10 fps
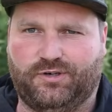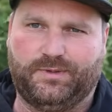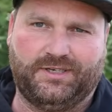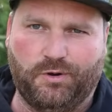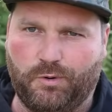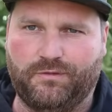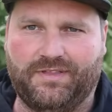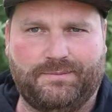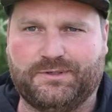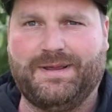And we can go over
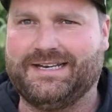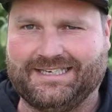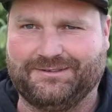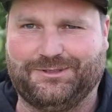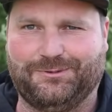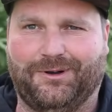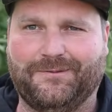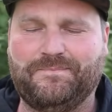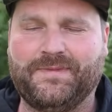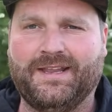them as many times as you want.